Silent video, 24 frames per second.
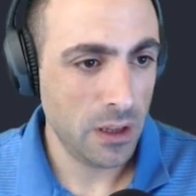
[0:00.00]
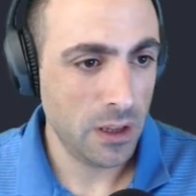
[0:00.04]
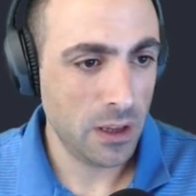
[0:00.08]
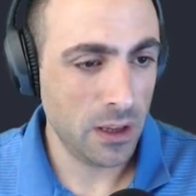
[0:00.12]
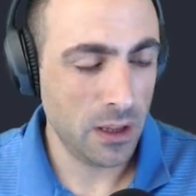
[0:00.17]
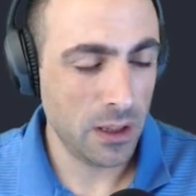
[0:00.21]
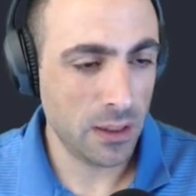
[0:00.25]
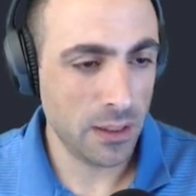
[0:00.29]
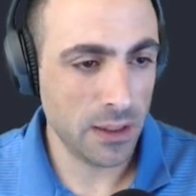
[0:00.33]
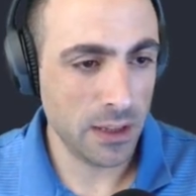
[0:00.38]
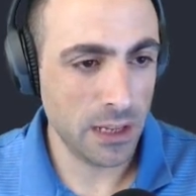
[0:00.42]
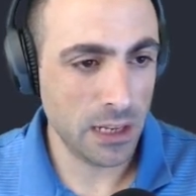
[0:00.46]

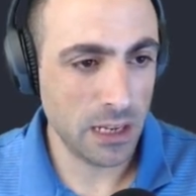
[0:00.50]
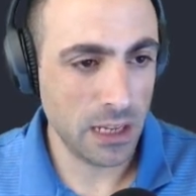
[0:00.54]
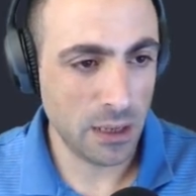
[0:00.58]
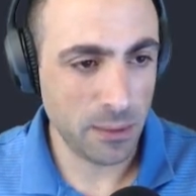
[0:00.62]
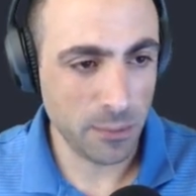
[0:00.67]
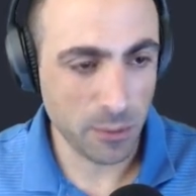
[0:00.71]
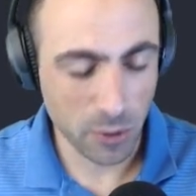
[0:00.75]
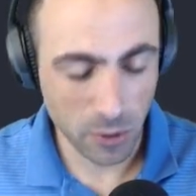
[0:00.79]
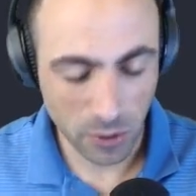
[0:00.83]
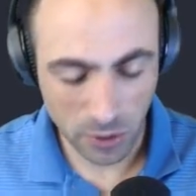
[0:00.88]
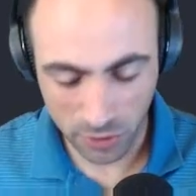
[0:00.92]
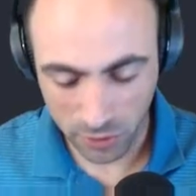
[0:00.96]
and then
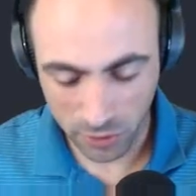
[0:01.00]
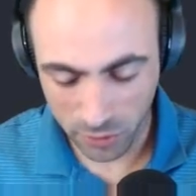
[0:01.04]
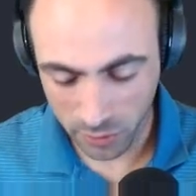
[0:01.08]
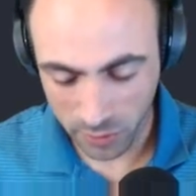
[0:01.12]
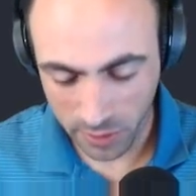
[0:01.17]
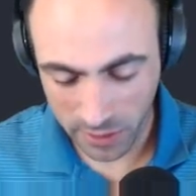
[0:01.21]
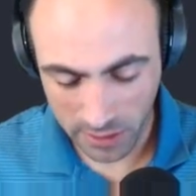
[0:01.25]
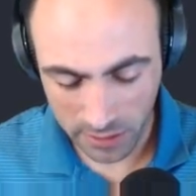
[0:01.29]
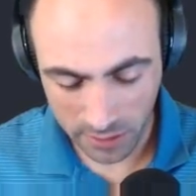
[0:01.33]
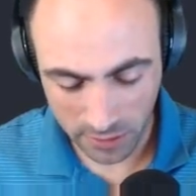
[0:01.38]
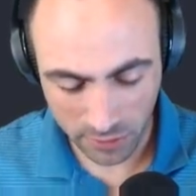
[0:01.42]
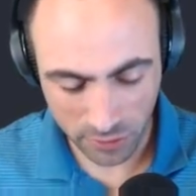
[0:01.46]
I'm going to
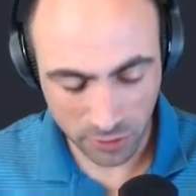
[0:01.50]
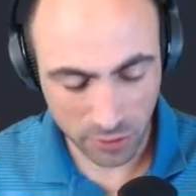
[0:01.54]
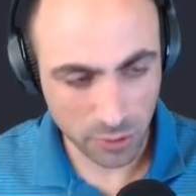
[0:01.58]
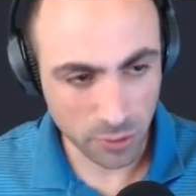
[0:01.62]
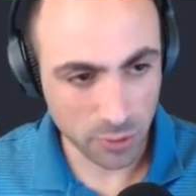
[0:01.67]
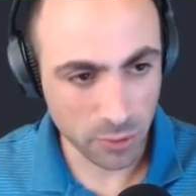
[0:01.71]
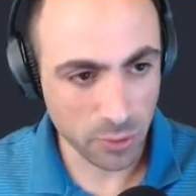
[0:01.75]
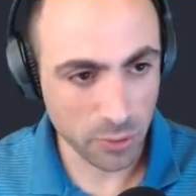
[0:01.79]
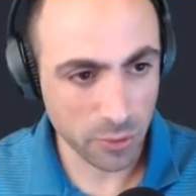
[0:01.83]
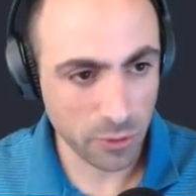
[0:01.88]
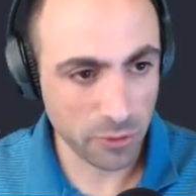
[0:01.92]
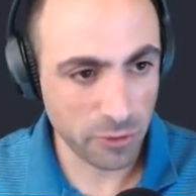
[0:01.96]
add it
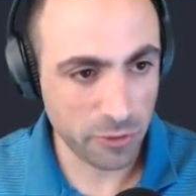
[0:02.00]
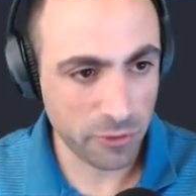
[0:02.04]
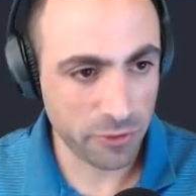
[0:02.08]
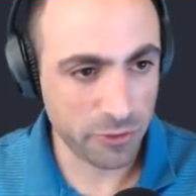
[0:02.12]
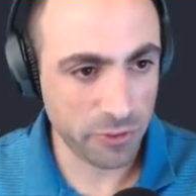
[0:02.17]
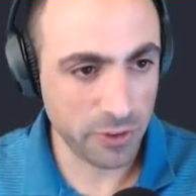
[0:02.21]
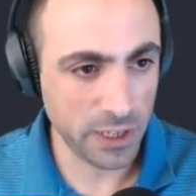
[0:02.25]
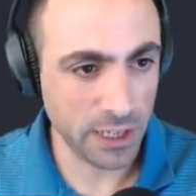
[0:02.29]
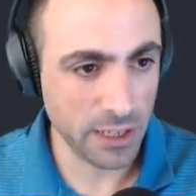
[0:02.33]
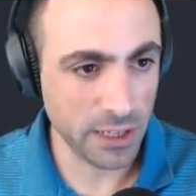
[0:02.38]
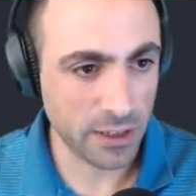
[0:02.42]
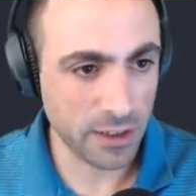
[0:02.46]
to
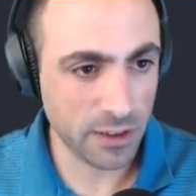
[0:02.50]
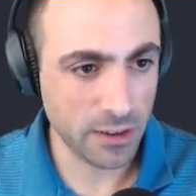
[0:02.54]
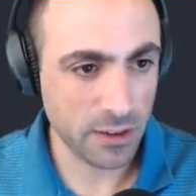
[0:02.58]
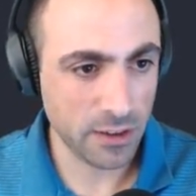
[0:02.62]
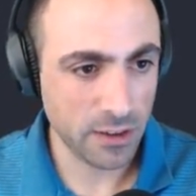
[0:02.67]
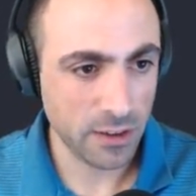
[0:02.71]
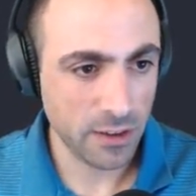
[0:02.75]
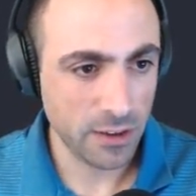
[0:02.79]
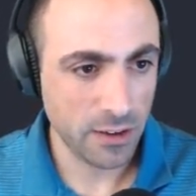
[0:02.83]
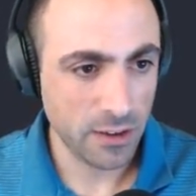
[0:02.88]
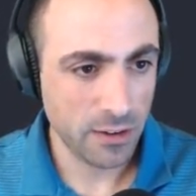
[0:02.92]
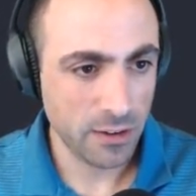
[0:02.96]
fake
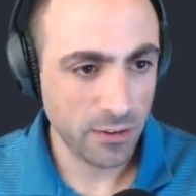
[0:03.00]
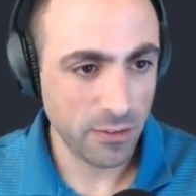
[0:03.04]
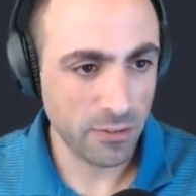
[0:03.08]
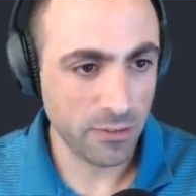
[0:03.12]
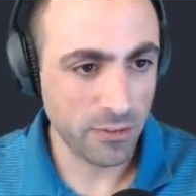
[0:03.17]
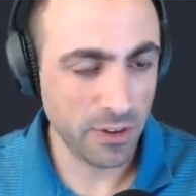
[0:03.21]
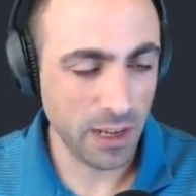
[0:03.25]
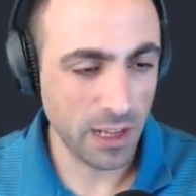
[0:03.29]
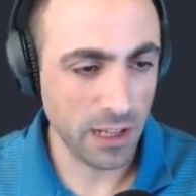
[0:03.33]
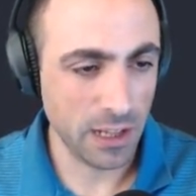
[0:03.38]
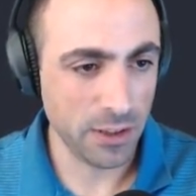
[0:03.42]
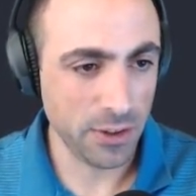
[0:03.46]

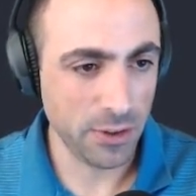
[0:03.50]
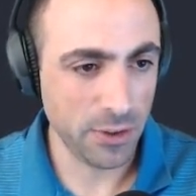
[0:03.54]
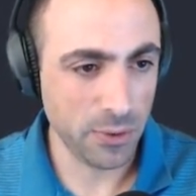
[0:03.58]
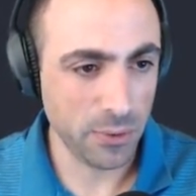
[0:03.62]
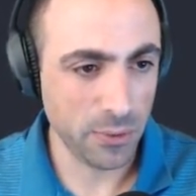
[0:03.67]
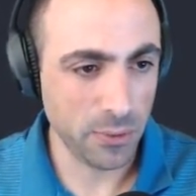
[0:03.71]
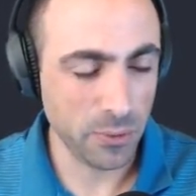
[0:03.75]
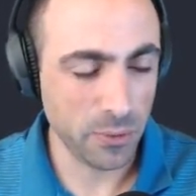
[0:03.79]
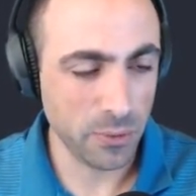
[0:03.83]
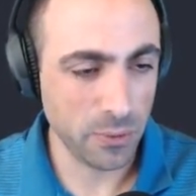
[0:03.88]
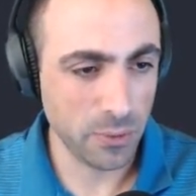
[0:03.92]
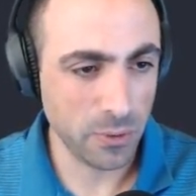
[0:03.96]

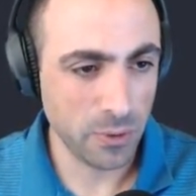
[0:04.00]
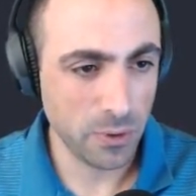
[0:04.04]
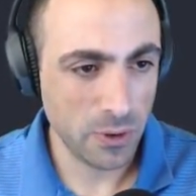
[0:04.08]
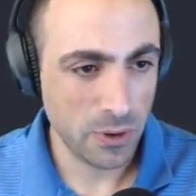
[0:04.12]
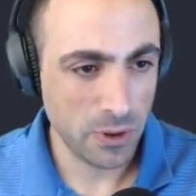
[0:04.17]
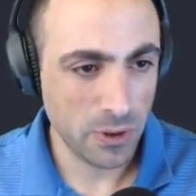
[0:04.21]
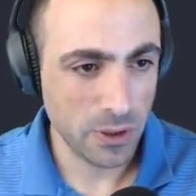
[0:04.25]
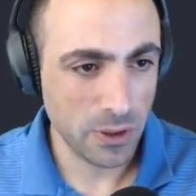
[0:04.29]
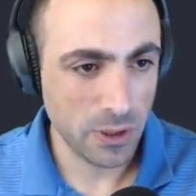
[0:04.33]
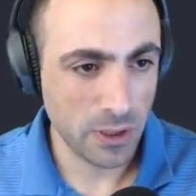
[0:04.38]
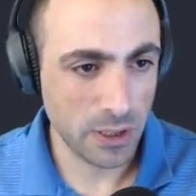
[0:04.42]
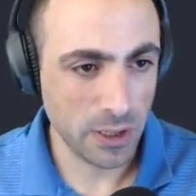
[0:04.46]
value
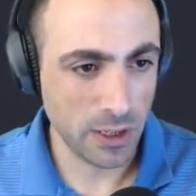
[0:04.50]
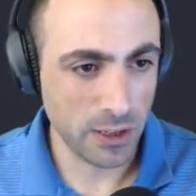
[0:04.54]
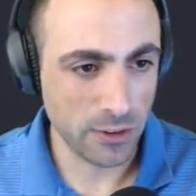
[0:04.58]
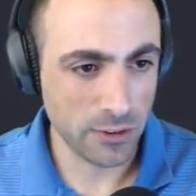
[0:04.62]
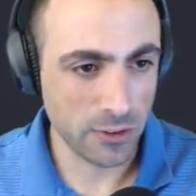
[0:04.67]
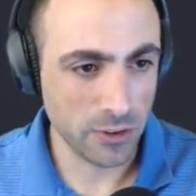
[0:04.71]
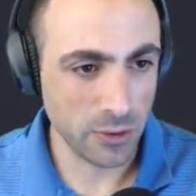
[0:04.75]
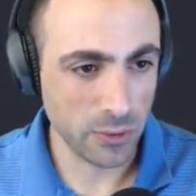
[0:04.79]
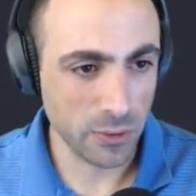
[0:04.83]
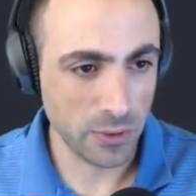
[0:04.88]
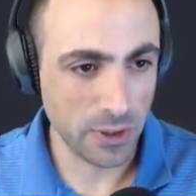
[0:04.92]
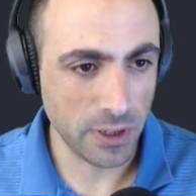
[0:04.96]

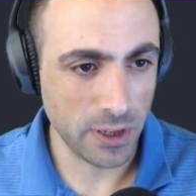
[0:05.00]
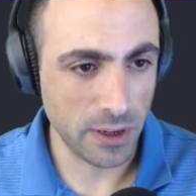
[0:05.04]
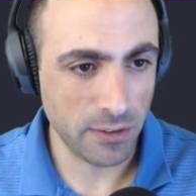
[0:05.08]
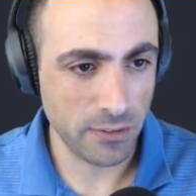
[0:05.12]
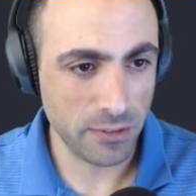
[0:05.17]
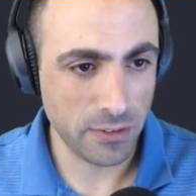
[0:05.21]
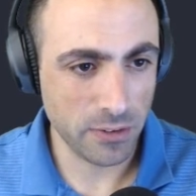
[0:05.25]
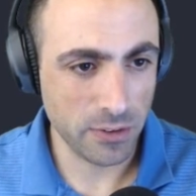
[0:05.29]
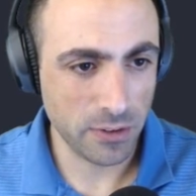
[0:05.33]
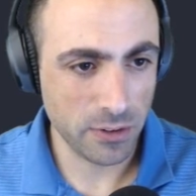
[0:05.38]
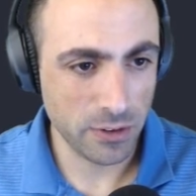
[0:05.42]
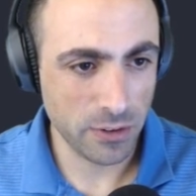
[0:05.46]
cancel dev,
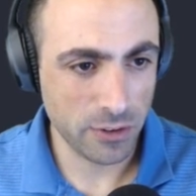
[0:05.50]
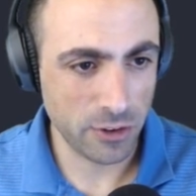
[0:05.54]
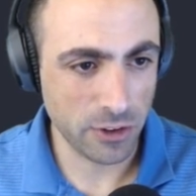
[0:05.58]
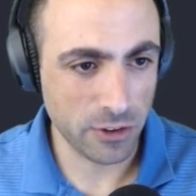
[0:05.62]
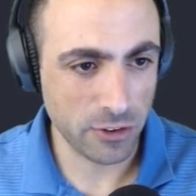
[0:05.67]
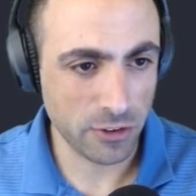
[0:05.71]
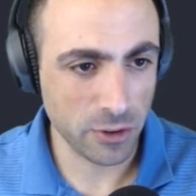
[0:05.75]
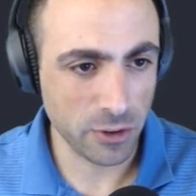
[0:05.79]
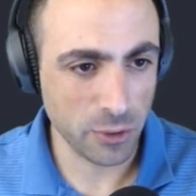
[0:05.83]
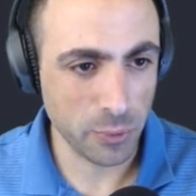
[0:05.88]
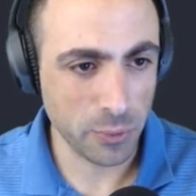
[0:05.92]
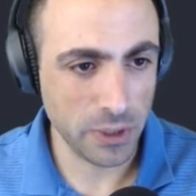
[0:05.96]

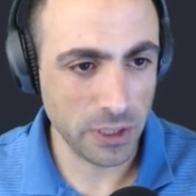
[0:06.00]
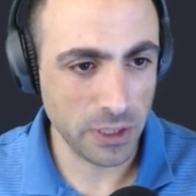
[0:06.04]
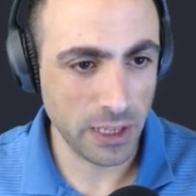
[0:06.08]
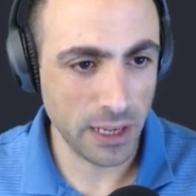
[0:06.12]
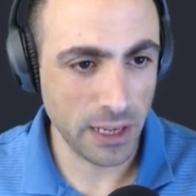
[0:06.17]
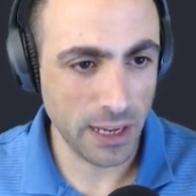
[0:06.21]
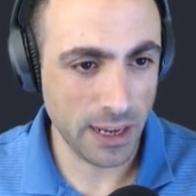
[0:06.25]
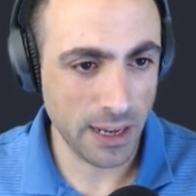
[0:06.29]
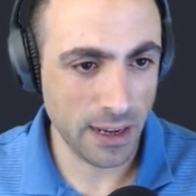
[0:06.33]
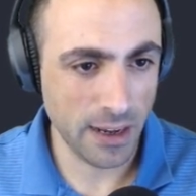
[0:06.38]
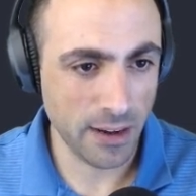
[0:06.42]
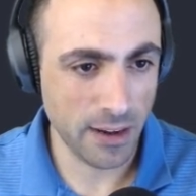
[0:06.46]
just so we
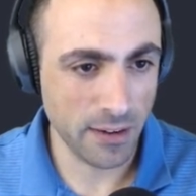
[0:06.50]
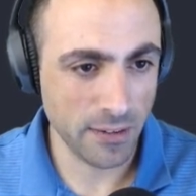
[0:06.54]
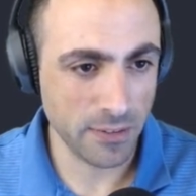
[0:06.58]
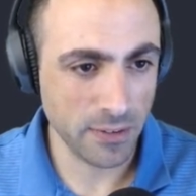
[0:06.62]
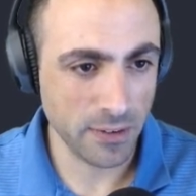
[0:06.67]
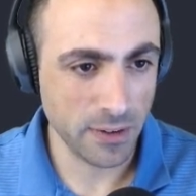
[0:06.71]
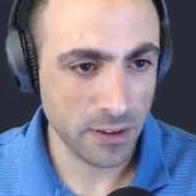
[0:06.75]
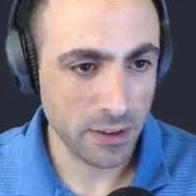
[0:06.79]
have